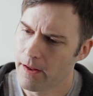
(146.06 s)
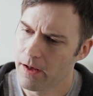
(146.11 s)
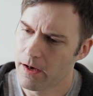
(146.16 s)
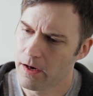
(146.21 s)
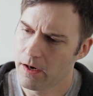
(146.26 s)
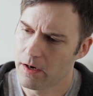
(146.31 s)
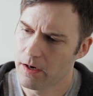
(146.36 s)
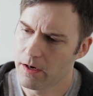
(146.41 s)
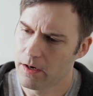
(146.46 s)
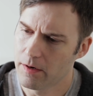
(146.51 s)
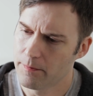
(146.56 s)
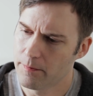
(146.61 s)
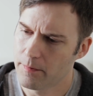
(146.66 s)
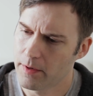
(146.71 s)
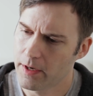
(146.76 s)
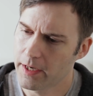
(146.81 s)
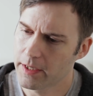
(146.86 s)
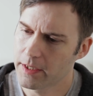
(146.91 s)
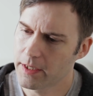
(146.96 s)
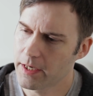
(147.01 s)
Um,
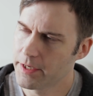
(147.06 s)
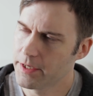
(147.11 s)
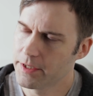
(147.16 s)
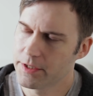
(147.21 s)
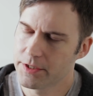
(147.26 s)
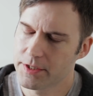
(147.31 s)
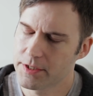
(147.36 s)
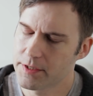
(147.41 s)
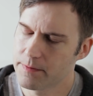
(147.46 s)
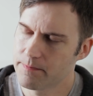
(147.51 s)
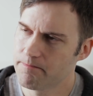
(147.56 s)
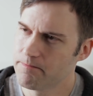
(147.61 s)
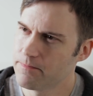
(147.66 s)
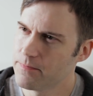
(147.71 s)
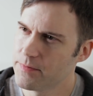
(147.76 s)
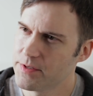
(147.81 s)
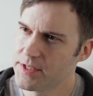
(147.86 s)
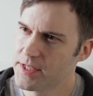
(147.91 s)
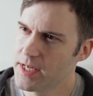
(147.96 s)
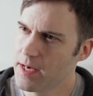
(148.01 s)
I kind of just
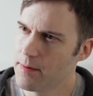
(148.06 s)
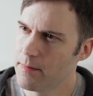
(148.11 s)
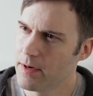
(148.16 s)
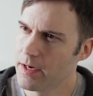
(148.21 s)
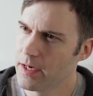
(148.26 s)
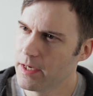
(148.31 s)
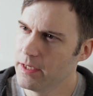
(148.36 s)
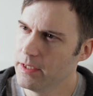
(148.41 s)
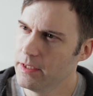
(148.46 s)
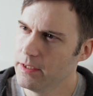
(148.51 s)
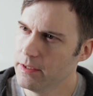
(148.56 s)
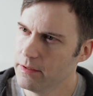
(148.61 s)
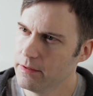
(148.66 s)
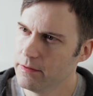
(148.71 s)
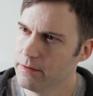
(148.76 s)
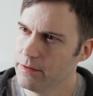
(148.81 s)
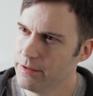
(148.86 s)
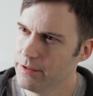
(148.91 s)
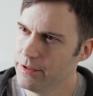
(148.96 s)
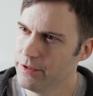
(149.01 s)
set my
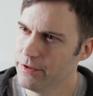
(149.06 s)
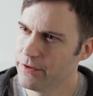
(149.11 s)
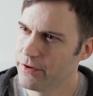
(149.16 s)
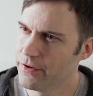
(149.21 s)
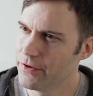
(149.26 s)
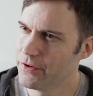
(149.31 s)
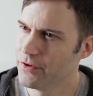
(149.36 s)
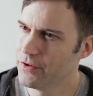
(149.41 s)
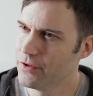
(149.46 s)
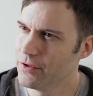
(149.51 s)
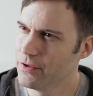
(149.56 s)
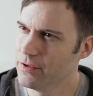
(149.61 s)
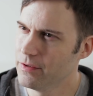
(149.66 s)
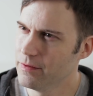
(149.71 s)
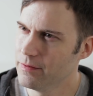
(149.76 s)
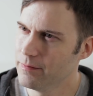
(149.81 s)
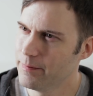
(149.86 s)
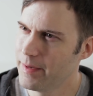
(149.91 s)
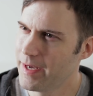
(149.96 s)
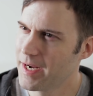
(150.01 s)

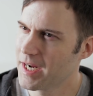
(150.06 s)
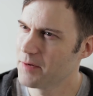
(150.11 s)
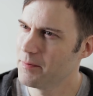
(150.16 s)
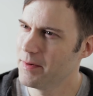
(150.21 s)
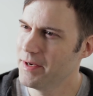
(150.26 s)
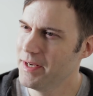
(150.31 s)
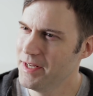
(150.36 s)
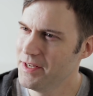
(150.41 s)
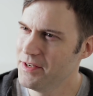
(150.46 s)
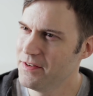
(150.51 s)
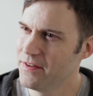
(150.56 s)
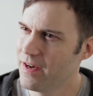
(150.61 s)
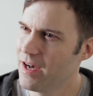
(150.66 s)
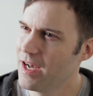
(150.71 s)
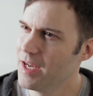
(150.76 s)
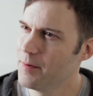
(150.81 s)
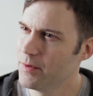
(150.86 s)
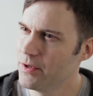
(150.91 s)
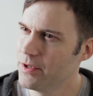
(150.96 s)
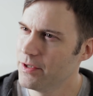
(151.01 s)
internal back of my head
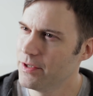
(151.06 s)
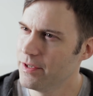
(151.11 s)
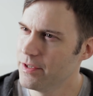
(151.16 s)
timer,